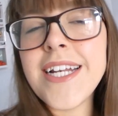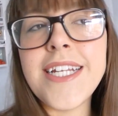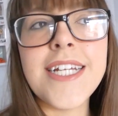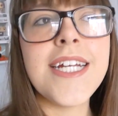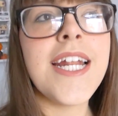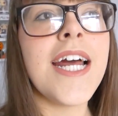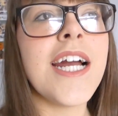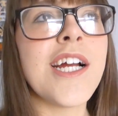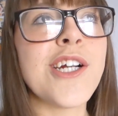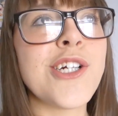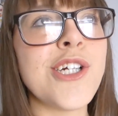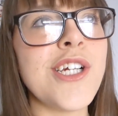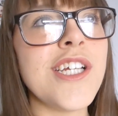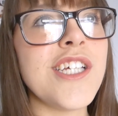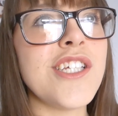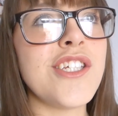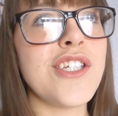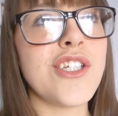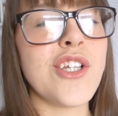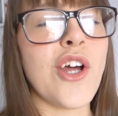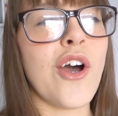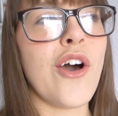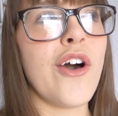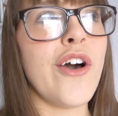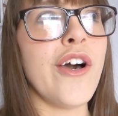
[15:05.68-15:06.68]
did actually
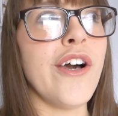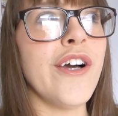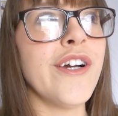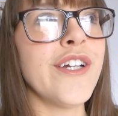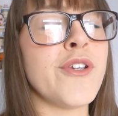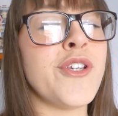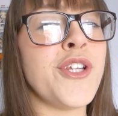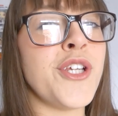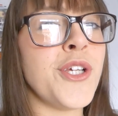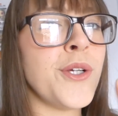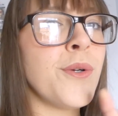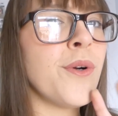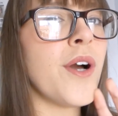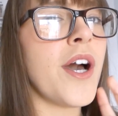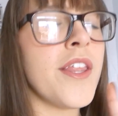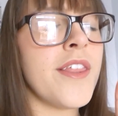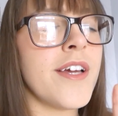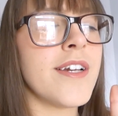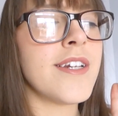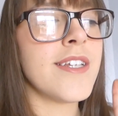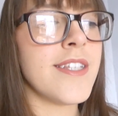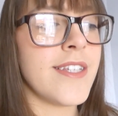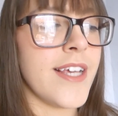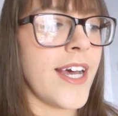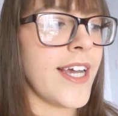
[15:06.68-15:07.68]
start 2
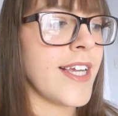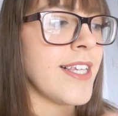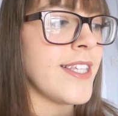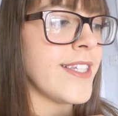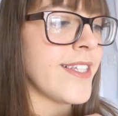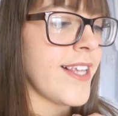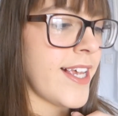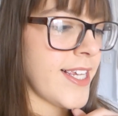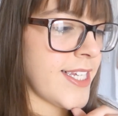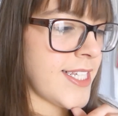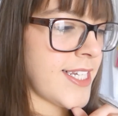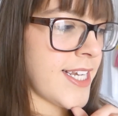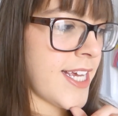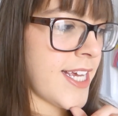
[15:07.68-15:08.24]
other designs last